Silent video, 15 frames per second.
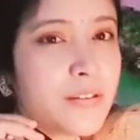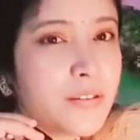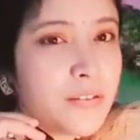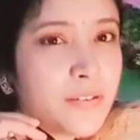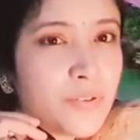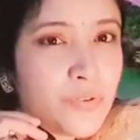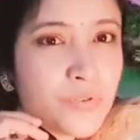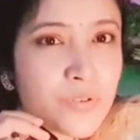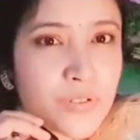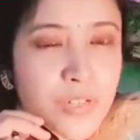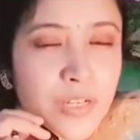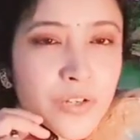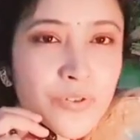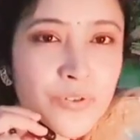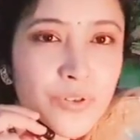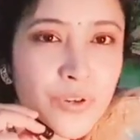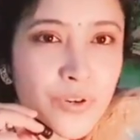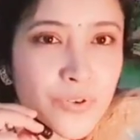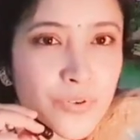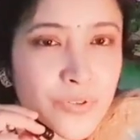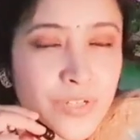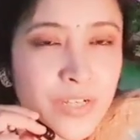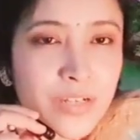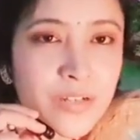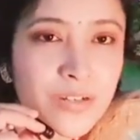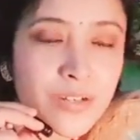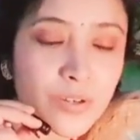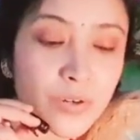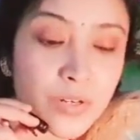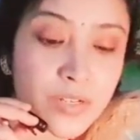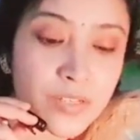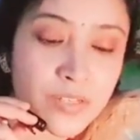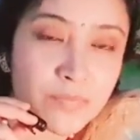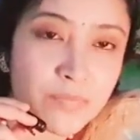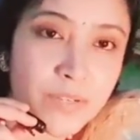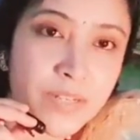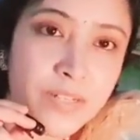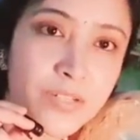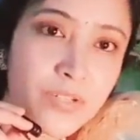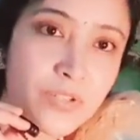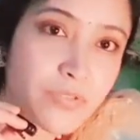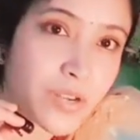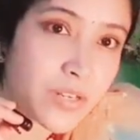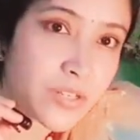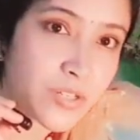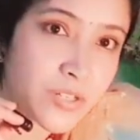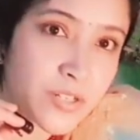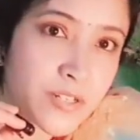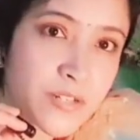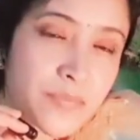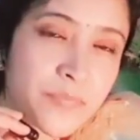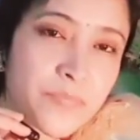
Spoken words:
You stick to your routine, you're disciplined, structured.